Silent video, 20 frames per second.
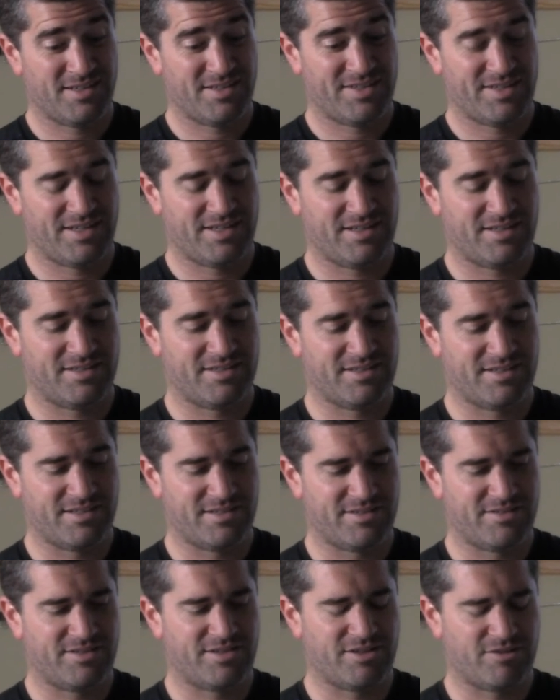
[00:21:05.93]
And,
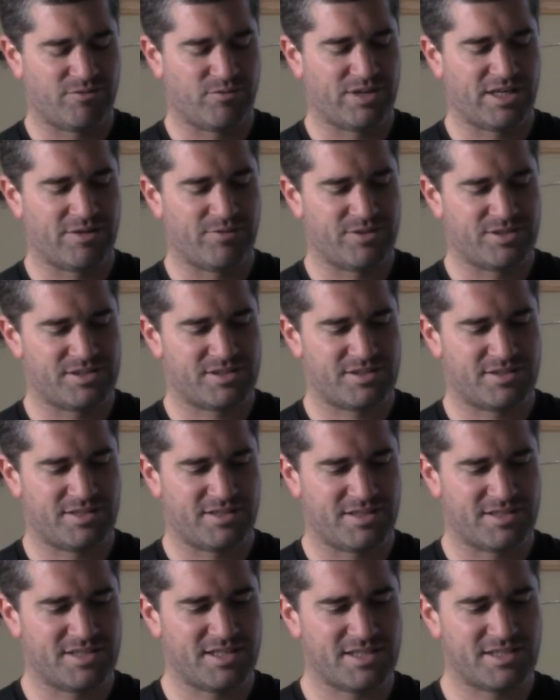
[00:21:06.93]
uh, you know, when I was
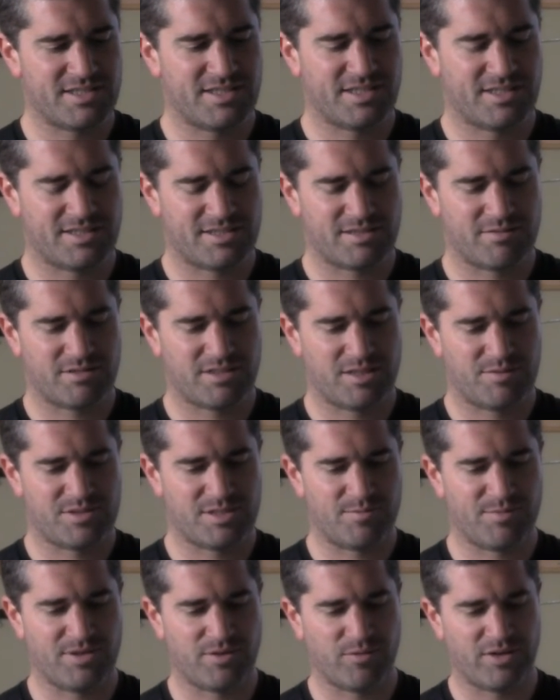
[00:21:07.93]
uh, testing it, sometimes
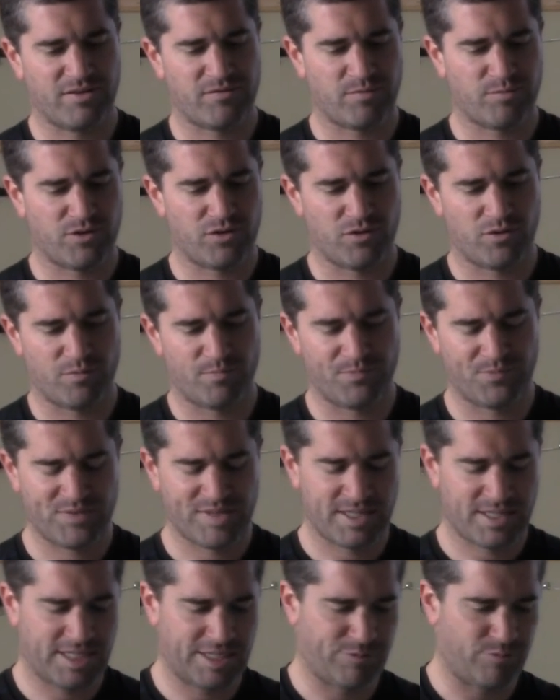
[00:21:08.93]
I'd be away from home
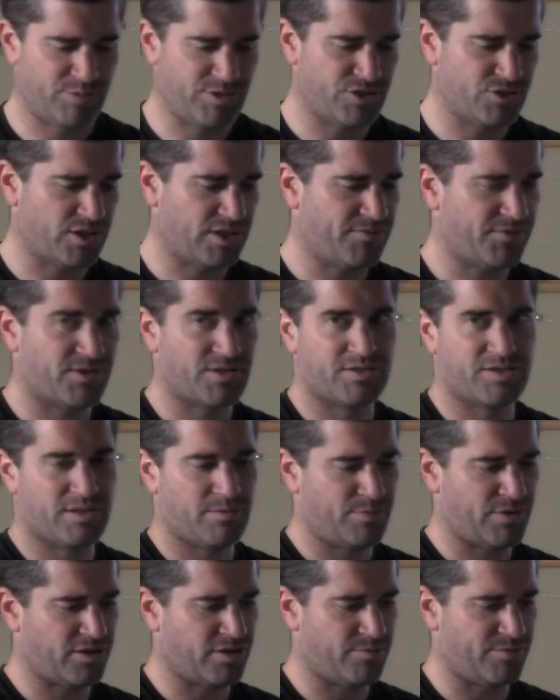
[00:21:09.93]
and it would be driving around the
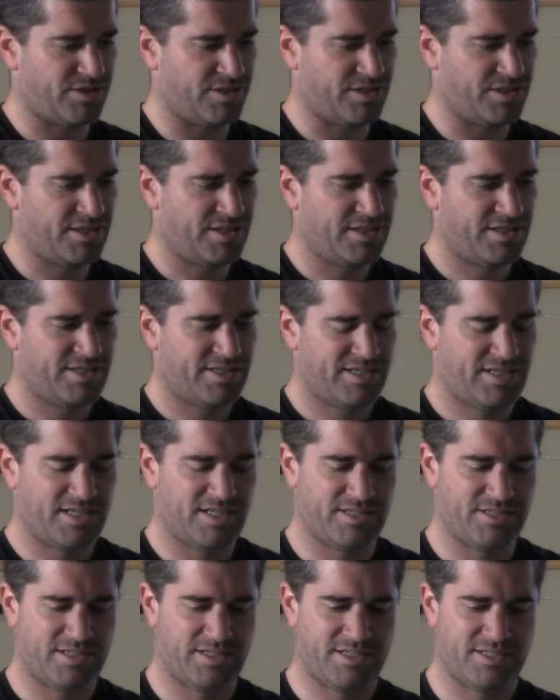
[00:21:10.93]
apartment
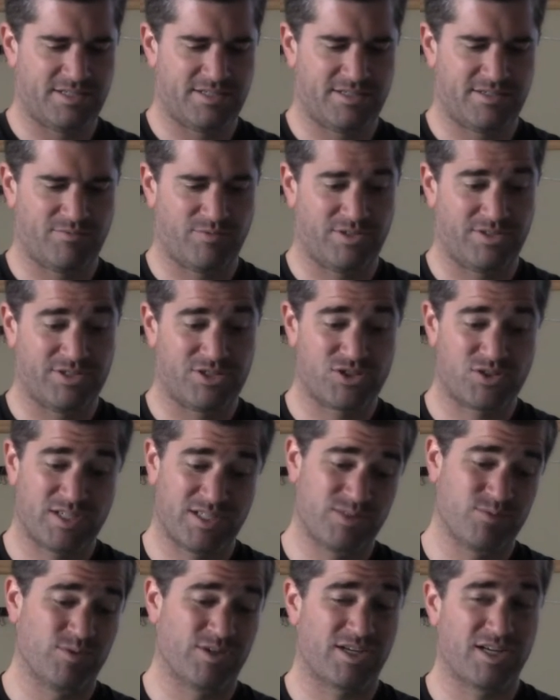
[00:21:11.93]
and then one of the
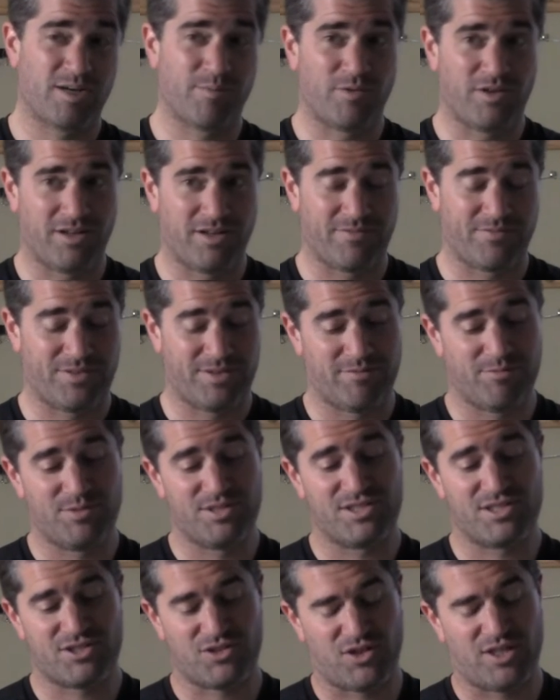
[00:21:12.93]
treads would come off and it would be
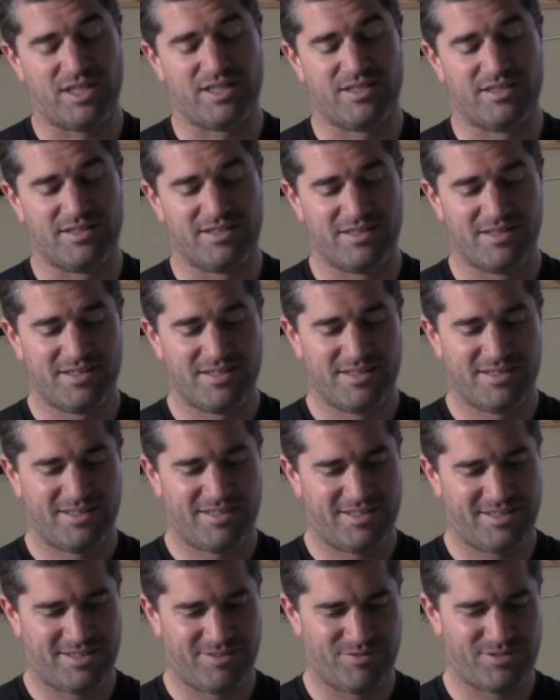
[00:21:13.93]
stranded.
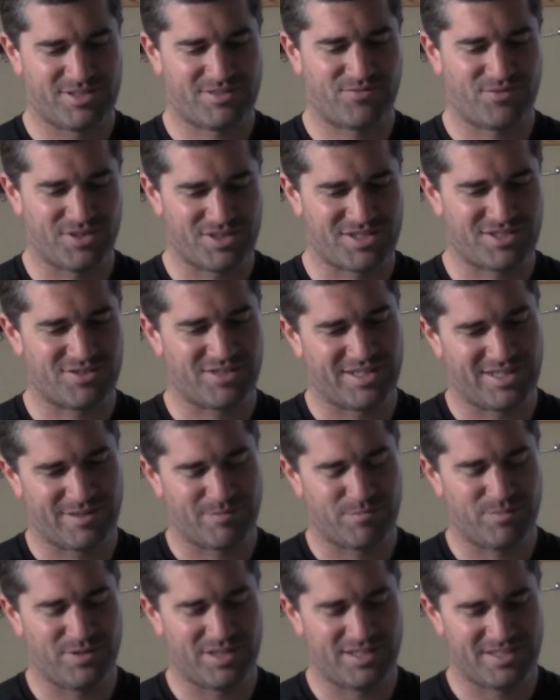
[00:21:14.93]
And it was frustrating.
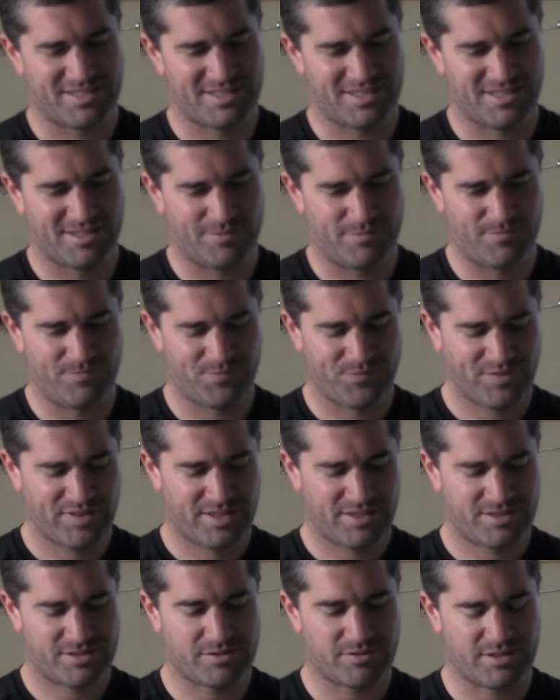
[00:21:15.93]
But um,
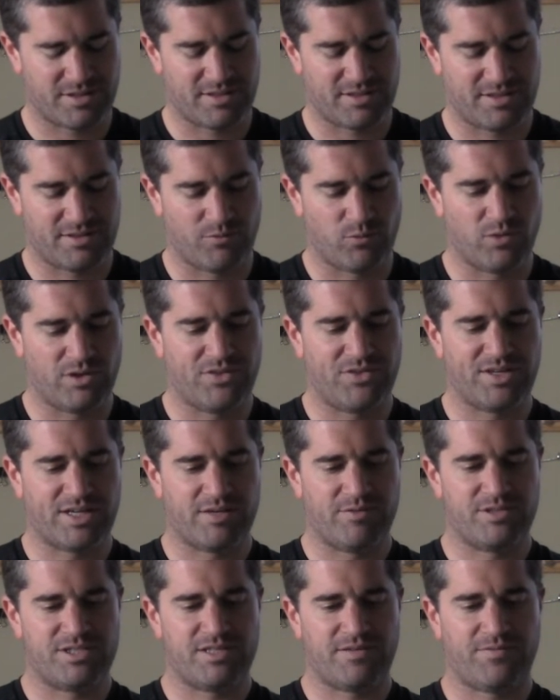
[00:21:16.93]
so the one thing I
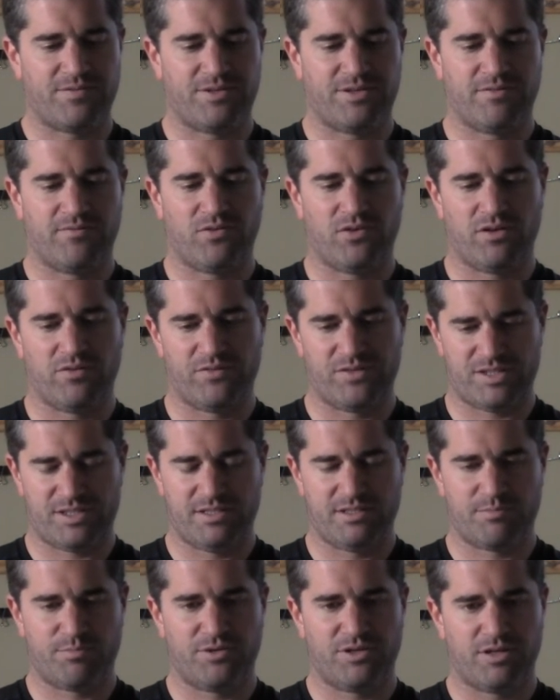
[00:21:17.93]
would definitely involve is,
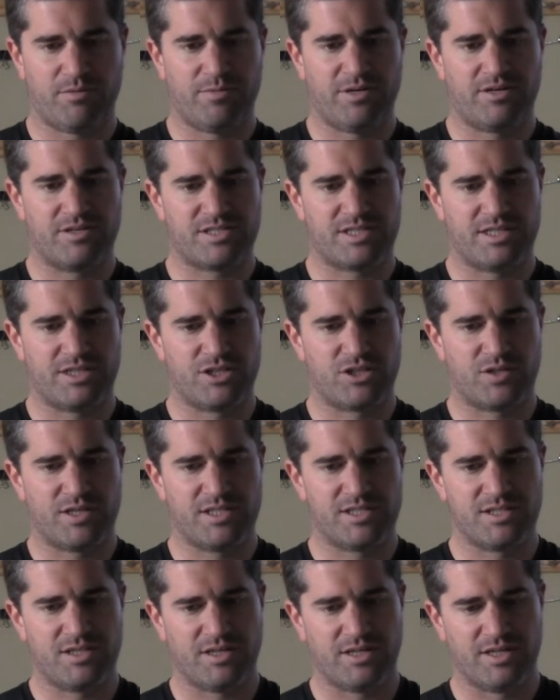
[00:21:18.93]
is putting a better set of
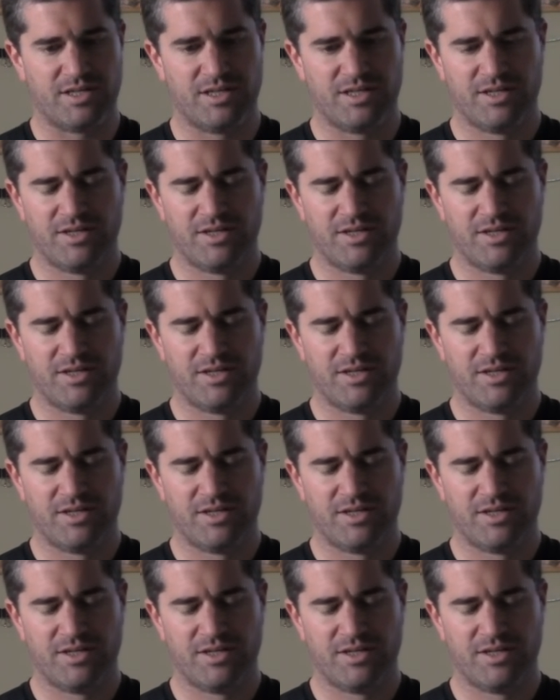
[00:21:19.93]
treads on it.